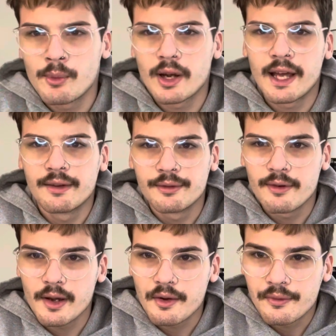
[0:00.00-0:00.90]
I have
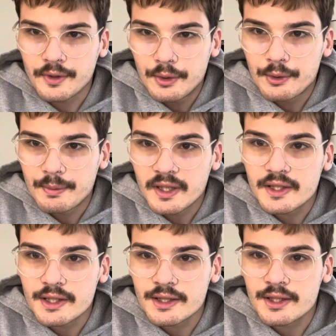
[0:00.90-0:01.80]
very few
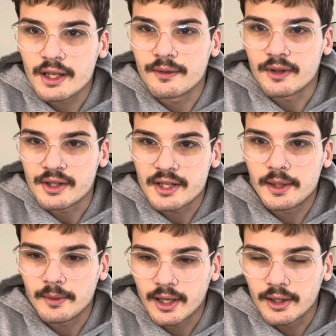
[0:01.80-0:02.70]
pieces of the same
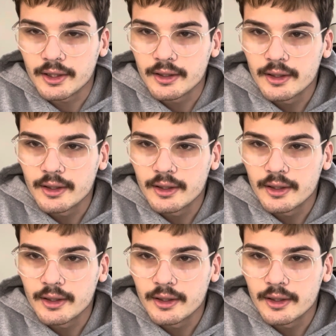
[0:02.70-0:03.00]
color.